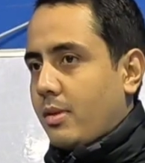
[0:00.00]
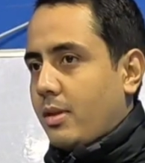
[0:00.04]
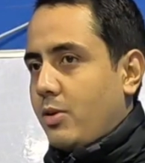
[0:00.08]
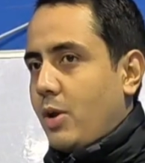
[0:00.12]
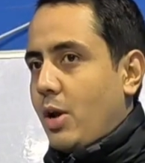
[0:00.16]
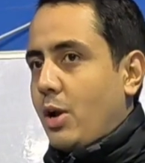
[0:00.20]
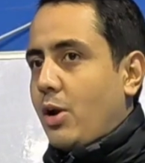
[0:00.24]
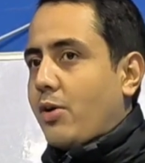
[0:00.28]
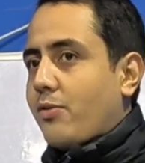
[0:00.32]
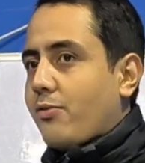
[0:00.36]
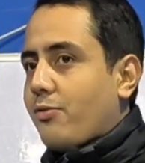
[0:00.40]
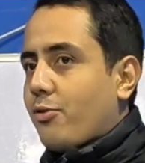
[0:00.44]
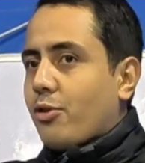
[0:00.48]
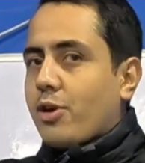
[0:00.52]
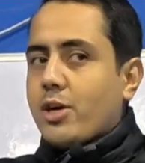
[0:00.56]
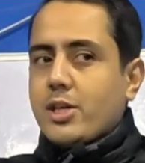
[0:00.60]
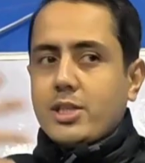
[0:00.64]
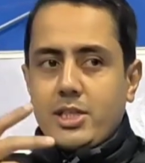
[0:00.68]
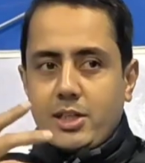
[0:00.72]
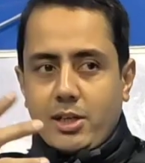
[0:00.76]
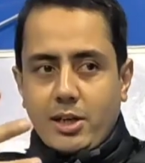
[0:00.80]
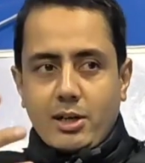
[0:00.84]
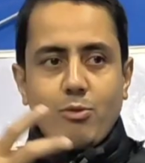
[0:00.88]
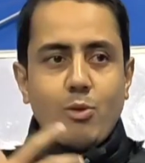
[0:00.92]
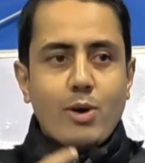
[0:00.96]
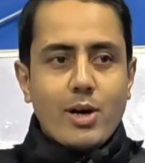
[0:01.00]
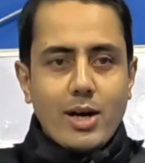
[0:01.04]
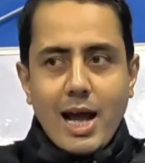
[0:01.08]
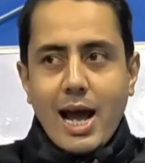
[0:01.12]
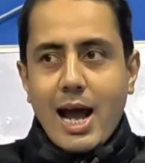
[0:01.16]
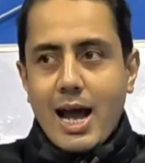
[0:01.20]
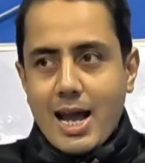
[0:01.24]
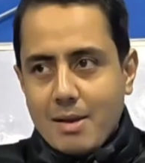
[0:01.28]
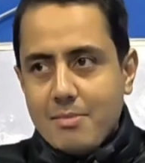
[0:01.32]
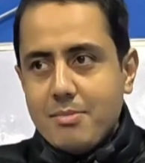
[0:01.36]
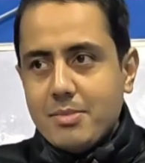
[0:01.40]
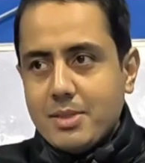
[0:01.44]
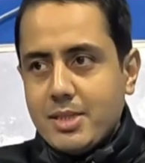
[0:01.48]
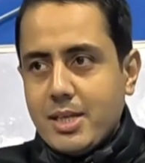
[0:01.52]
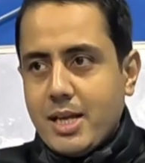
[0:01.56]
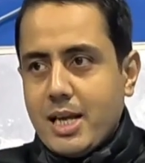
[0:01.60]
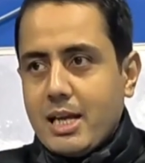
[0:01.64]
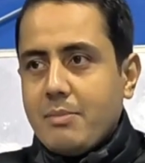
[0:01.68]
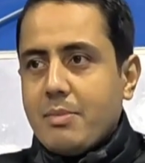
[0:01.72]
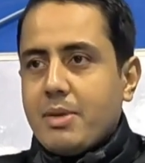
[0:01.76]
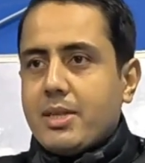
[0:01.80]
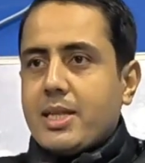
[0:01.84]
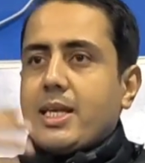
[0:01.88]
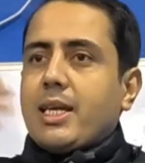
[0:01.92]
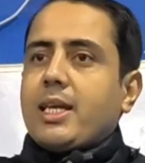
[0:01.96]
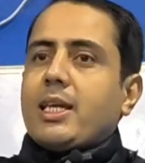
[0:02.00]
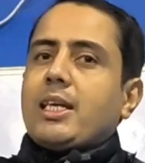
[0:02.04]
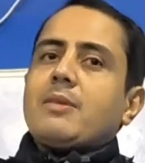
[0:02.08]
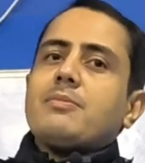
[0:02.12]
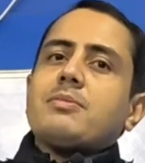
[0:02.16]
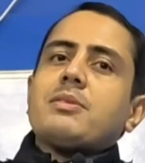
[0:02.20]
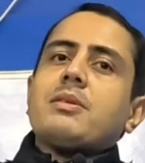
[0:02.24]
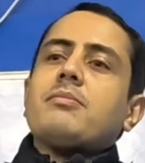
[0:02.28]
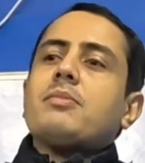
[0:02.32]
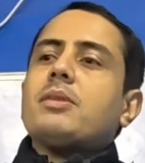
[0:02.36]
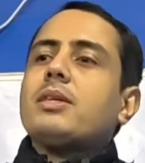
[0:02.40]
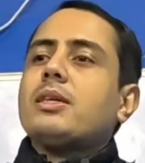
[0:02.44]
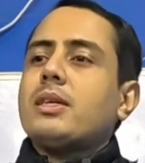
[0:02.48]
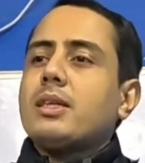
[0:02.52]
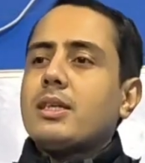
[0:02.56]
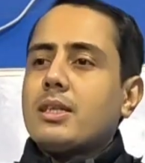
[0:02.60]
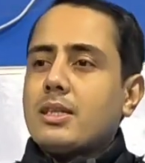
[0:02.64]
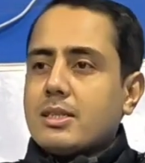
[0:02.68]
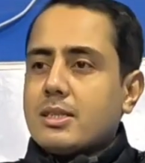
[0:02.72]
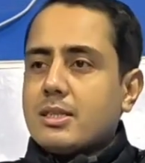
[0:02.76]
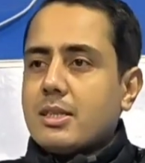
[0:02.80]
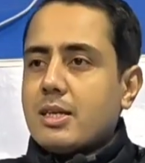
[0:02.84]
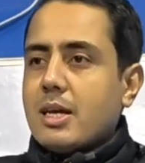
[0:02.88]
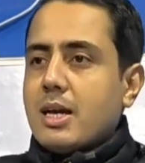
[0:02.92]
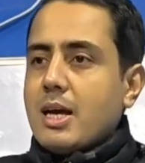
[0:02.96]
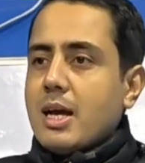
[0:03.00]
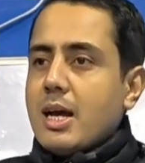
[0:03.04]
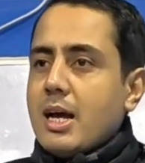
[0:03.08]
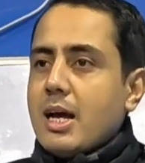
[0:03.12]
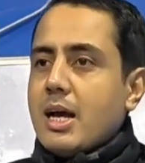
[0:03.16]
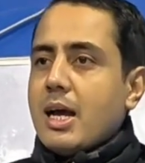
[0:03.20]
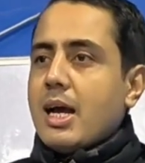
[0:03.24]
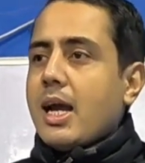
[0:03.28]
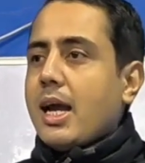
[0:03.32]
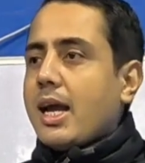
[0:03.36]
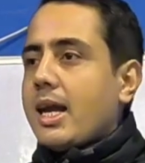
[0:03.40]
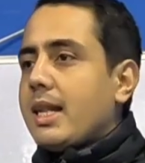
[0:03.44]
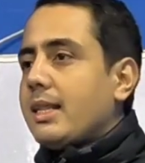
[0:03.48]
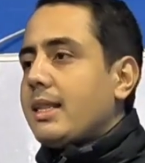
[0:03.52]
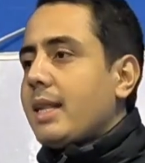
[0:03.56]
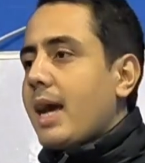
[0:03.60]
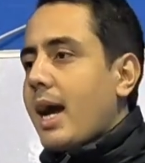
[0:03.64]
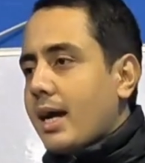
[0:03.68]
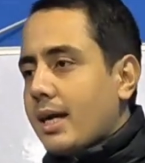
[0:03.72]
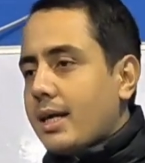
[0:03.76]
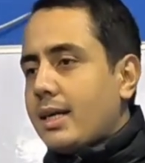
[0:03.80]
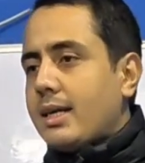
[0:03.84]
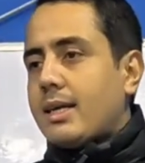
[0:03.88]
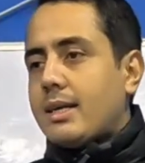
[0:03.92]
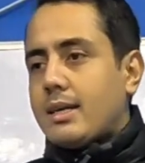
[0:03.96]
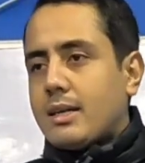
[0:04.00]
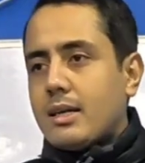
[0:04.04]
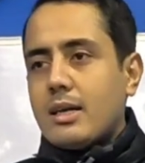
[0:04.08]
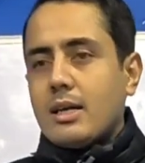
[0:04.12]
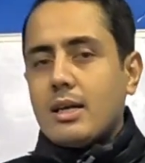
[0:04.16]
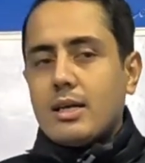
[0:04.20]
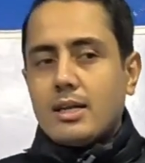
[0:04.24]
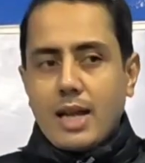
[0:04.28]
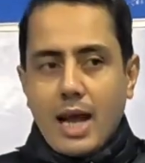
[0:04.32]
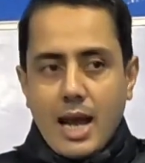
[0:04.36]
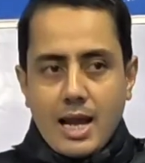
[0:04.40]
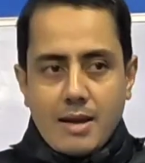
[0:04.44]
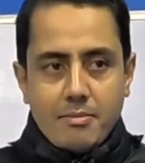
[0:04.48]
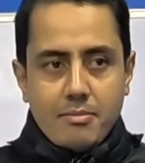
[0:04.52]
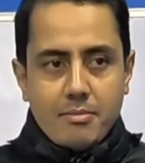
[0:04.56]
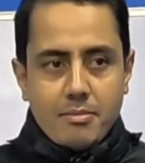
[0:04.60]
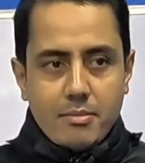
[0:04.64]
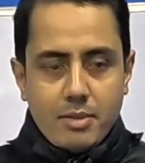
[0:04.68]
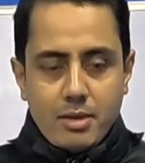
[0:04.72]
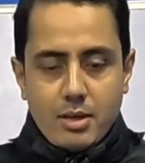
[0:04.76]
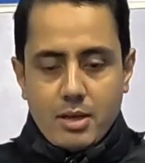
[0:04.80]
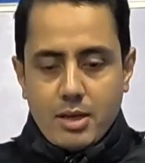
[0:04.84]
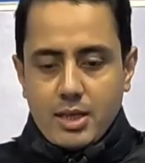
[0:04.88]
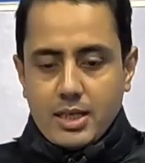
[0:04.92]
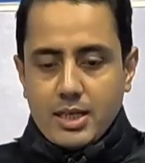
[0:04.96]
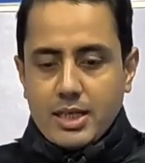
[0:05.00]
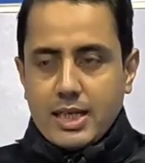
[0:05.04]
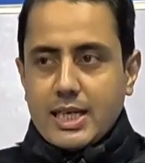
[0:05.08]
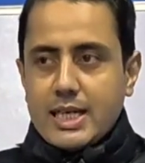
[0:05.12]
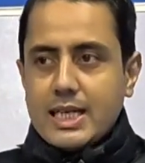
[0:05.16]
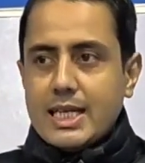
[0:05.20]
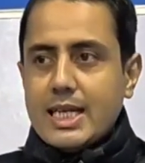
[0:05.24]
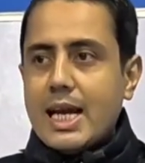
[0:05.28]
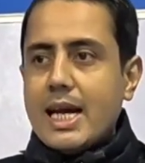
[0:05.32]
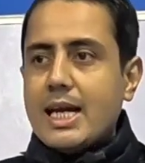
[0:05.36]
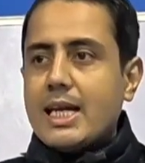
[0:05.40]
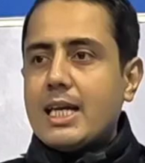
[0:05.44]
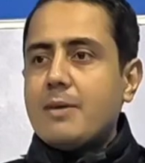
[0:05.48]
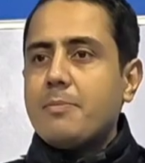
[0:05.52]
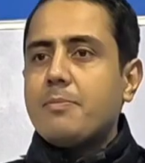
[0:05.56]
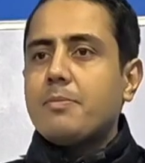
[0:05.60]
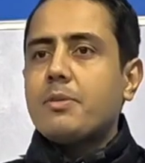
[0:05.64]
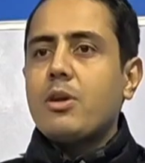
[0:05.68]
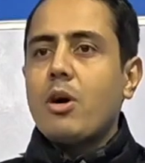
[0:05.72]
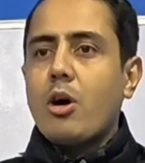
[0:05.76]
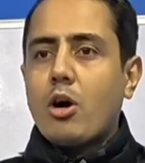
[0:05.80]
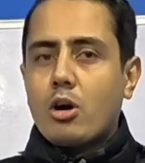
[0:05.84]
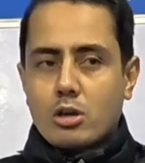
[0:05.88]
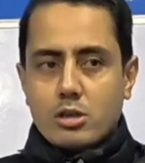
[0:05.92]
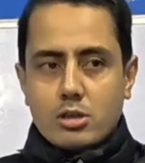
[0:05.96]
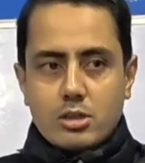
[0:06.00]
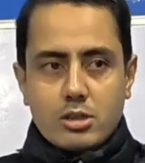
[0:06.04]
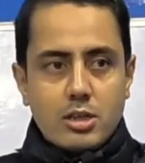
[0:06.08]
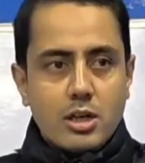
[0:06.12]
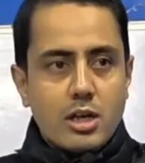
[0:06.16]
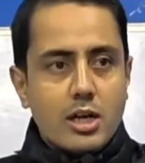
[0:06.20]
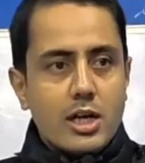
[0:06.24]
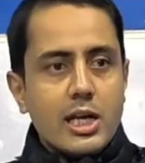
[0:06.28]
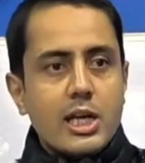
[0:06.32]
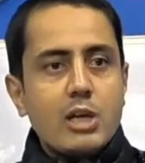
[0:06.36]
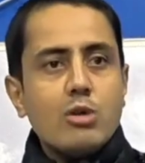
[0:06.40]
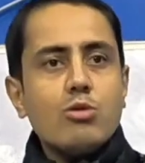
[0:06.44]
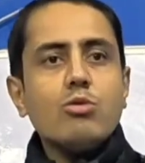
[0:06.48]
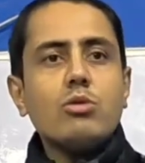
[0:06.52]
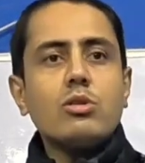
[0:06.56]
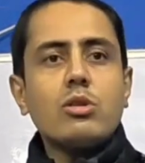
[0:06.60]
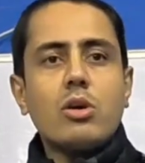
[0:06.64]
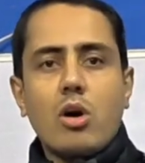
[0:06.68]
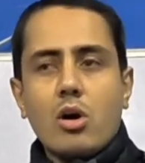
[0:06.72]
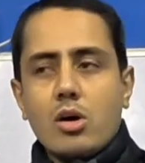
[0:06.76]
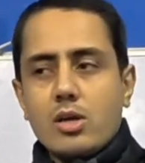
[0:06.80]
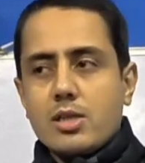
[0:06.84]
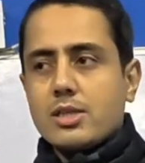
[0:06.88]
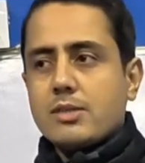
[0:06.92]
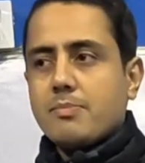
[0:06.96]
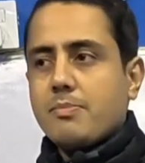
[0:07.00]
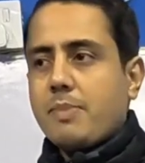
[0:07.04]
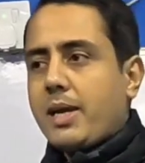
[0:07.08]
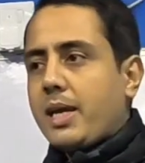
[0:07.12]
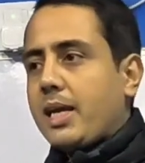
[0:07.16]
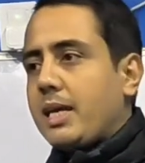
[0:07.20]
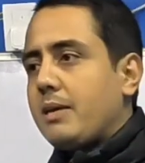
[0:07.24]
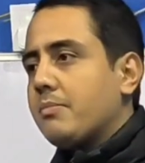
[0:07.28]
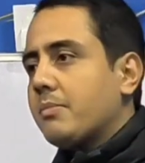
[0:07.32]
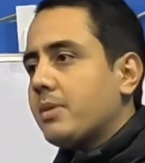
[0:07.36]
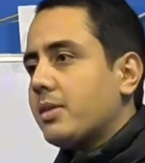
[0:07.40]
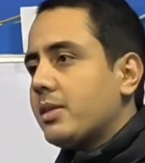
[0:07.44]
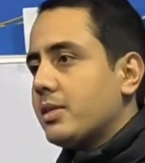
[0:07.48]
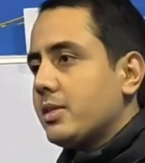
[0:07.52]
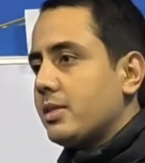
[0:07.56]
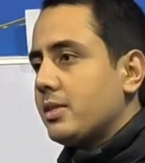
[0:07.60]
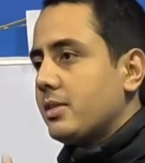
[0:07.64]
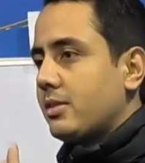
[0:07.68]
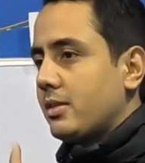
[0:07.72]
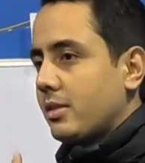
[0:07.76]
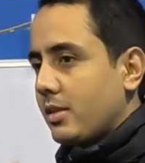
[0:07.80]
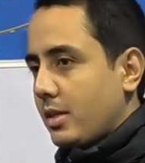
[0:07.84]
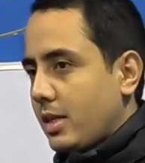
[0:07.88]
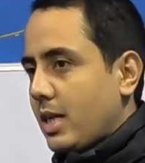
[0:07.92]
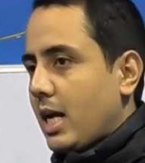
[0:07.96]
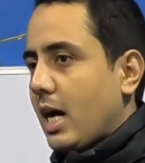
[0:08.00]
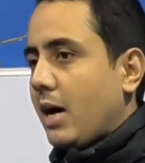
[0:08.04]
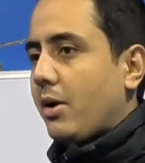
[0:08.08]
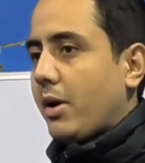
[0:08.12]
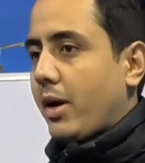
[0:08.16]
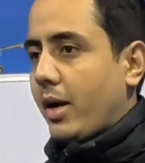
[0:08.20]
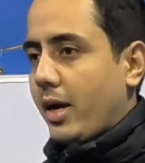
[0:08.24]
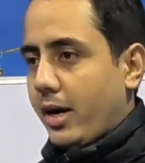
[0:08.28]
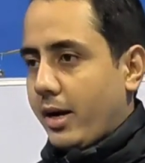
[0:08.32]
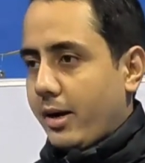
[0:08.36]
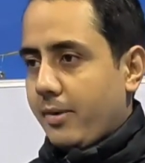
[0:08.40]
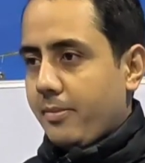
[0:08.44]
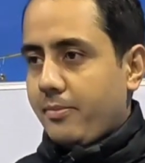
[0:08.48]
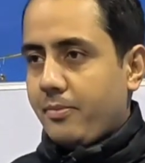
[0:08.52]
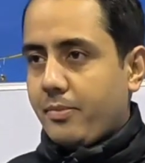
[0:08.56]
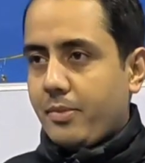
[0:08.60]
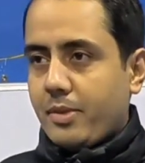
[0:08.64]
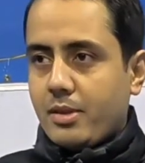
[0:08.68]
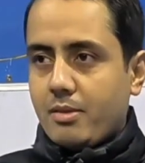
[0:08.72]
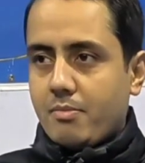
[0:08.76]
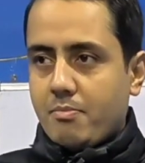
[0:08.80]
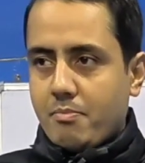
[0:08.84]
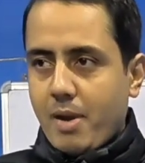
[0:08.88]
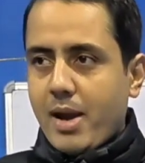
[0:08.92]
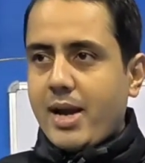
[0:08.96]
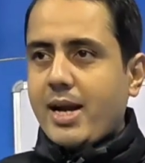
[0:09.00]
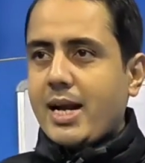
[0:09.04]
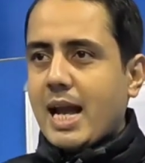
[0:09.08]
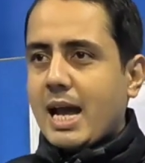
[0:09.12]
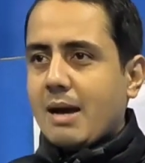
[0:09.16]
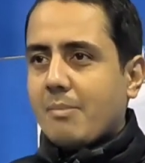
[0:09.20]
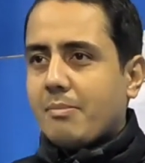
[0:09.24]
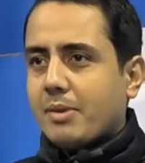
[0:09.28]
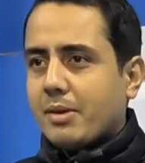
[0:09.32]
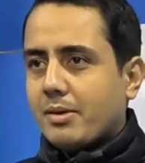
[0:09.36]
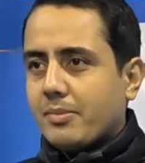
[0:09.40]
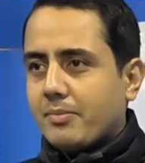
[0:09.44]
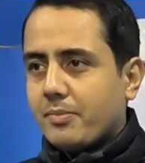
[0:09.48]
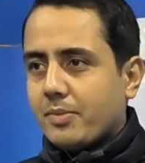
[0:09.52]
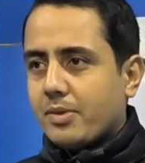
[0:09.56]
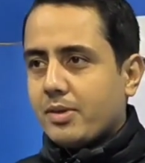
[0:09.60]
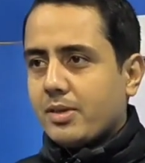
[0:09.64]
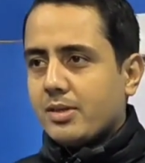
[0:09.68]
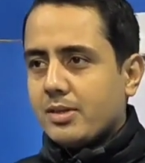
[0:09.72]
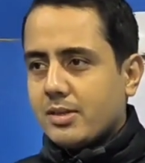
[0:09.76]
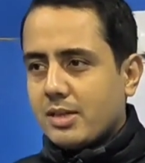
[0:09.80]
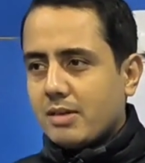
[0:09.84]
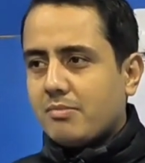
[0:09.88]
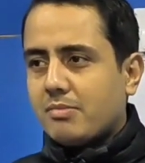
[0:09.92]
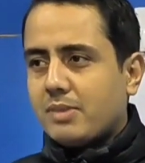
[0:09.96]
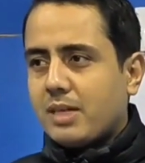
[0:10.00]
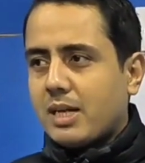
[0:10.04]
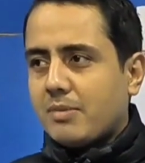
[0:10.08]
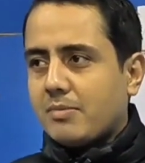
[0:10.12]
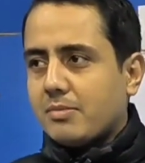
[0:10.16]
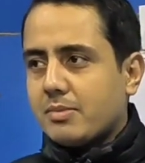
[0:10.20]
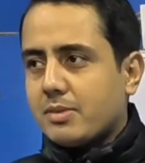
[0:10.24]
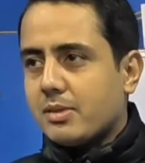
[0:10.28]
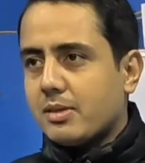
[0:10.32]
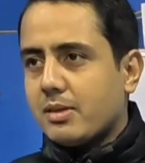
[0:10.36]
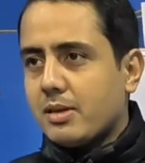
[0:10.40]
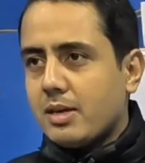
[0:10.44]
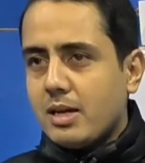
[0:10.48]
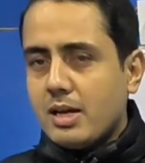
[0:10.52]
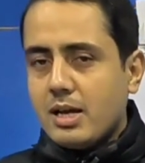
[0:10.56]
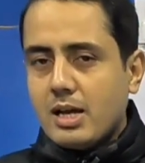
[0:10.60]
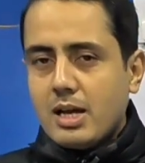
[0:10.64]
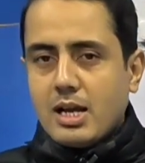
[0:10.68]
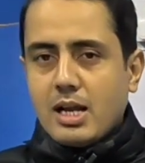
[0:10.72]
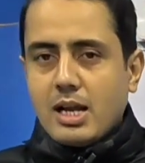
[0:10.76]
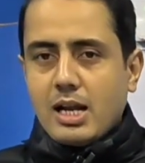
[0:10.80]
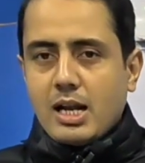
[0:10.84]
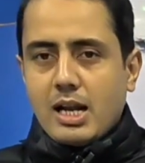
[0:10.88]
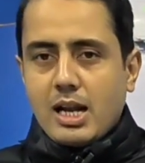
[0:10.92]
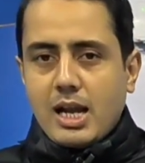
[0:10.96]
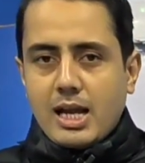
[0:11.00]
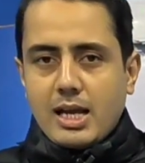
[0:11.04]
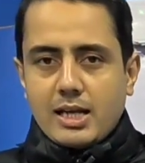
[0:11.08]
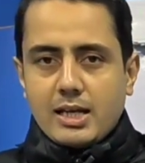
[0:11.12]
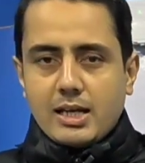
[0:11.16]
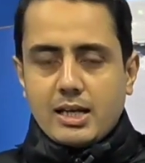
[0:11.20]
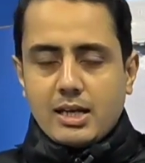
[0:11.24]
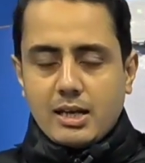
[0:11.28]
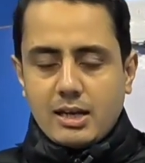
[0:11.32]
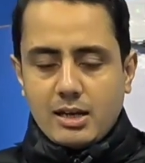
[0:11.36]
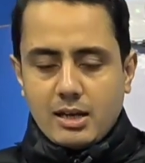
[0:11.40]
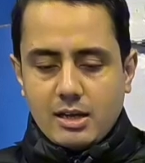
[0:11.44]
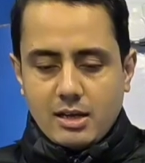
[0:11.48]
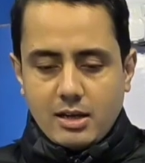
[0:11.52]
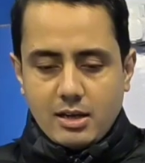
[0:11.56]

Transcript: You are not focusing on what I am saying, but thinking of something else. In that time, creative thoughts, new thoughts may emerge in our head. Might happen sometimes. Like,